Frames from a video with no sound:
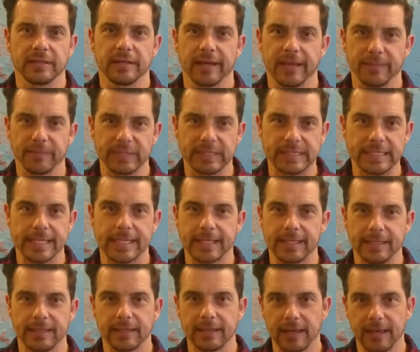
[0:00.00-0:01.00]
and I
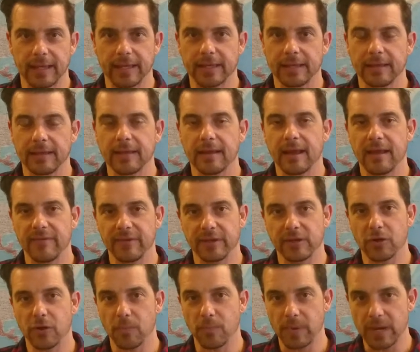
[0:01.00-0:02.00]
particularly like having
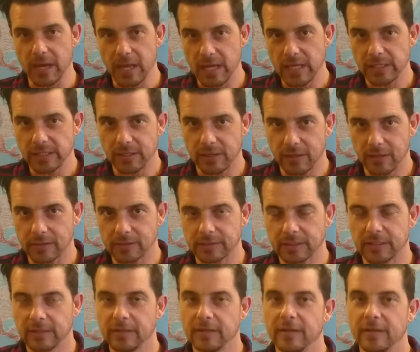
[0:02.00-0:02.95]
combination locks.